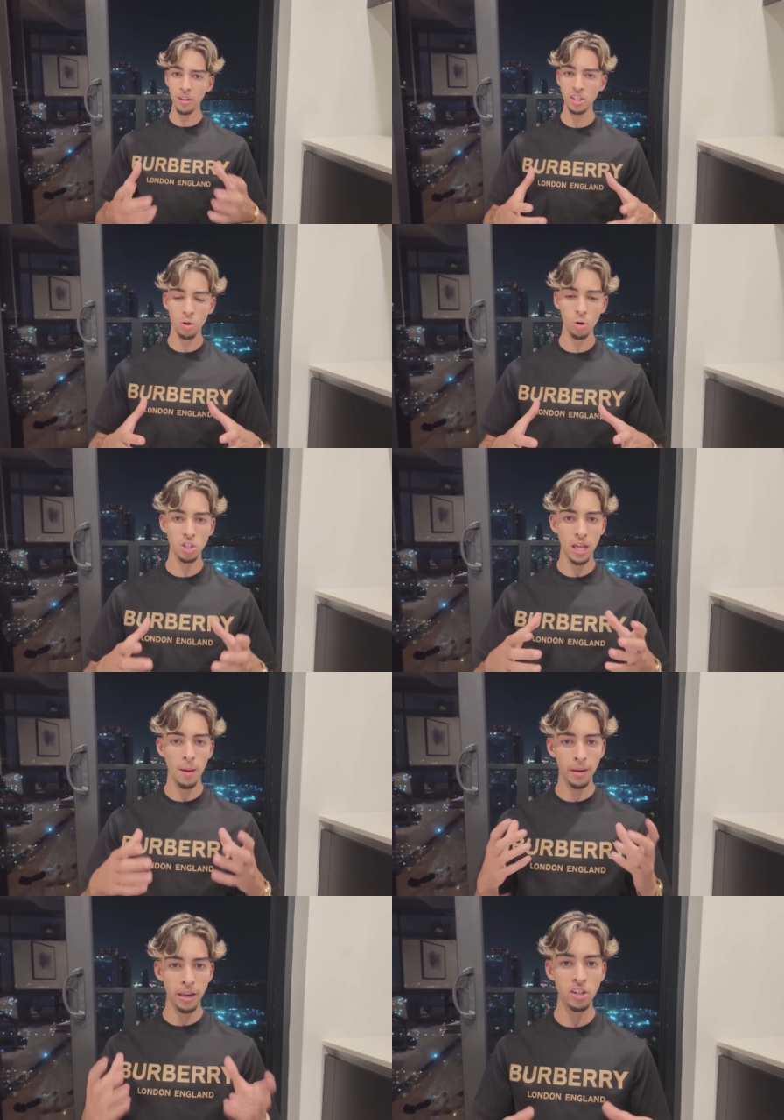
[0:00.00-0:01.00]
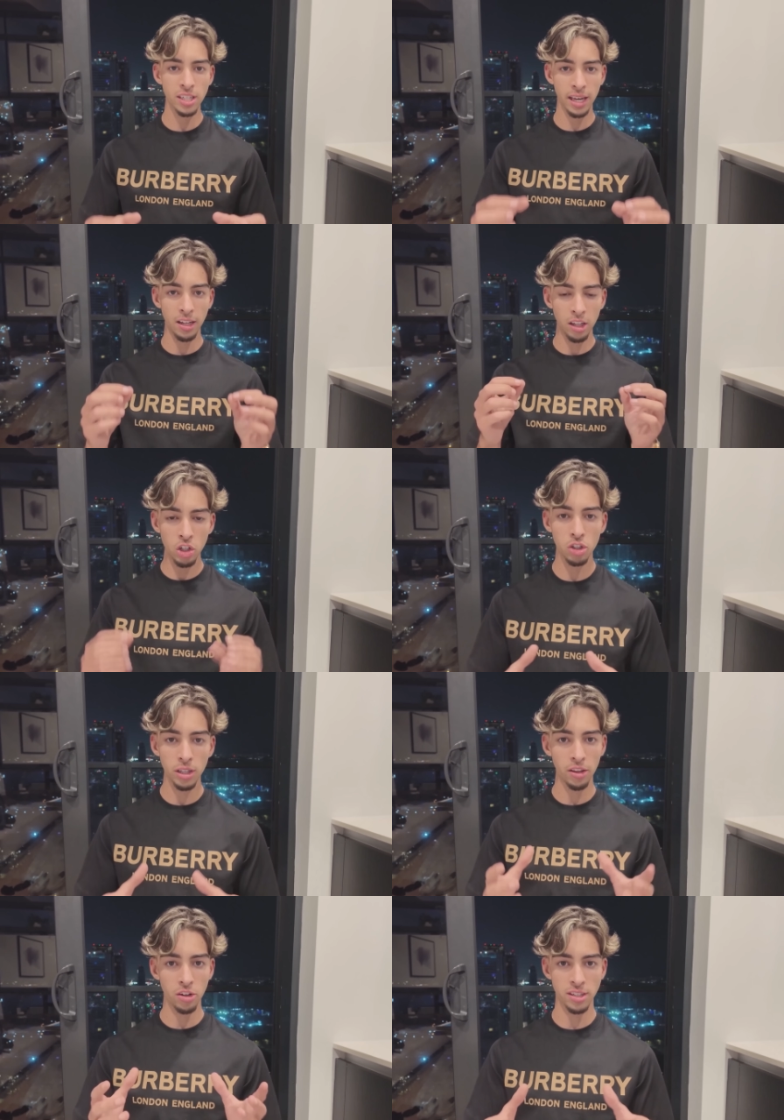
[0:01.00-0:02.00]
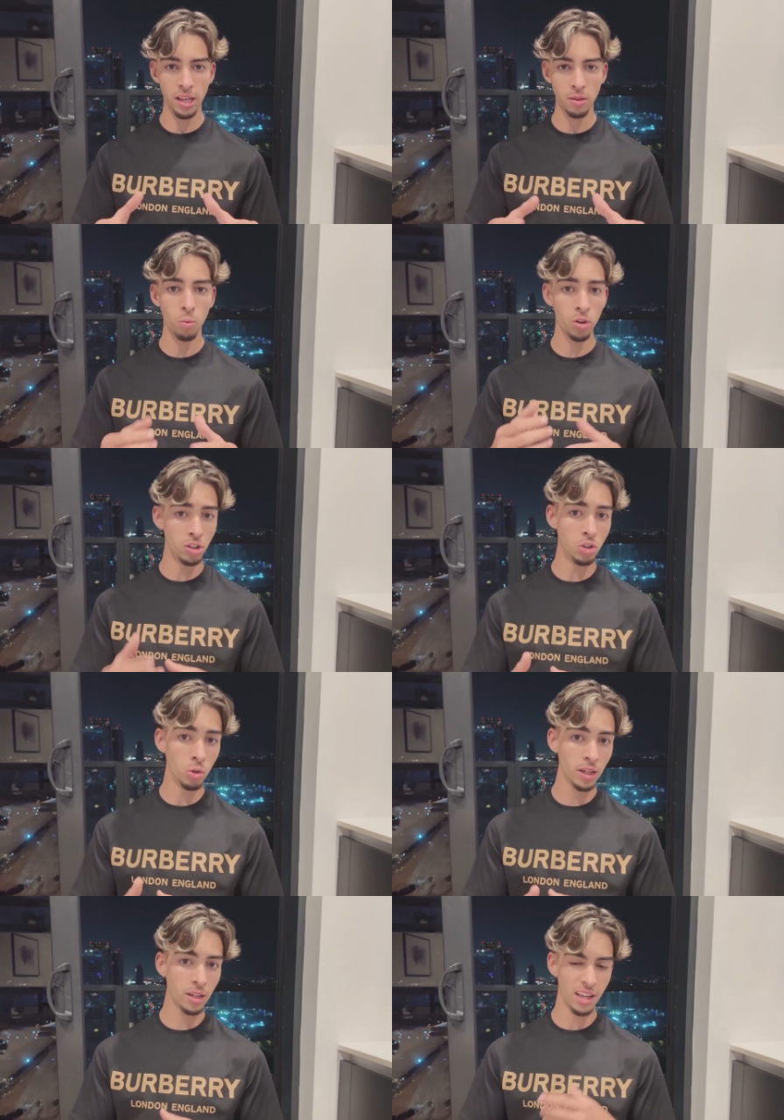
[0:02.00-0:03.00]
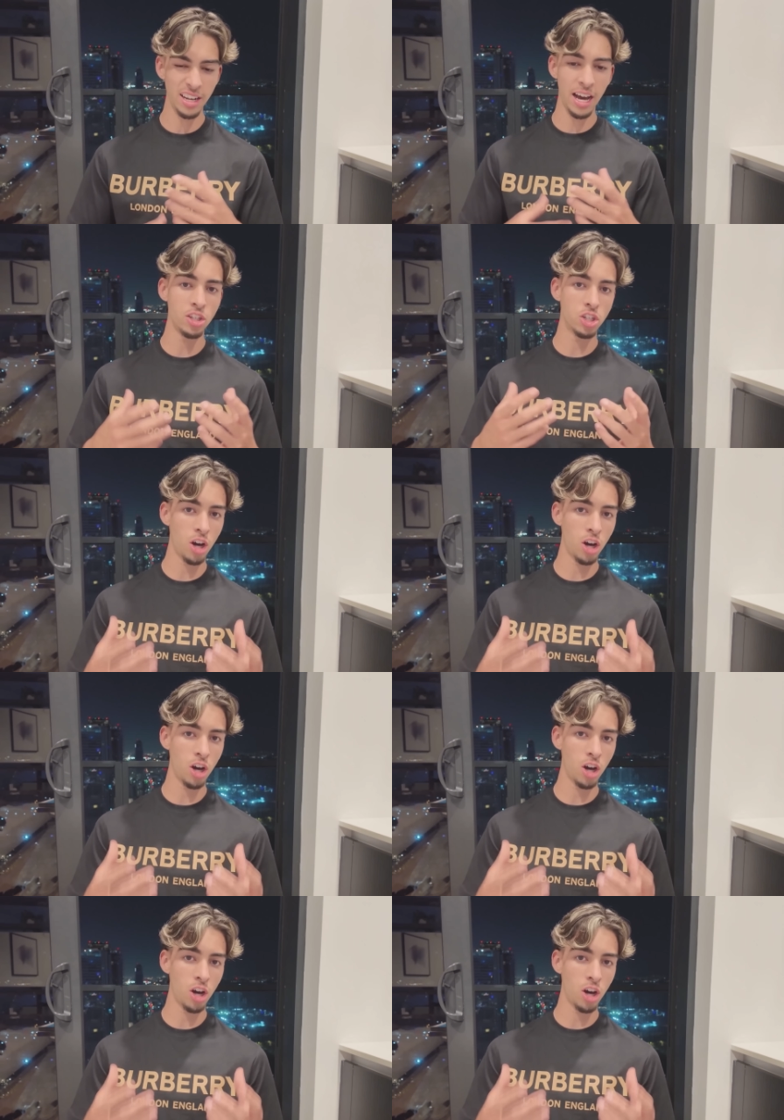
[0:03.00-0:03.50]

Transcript: built this course so that beginners can literally understand what they're doing, not just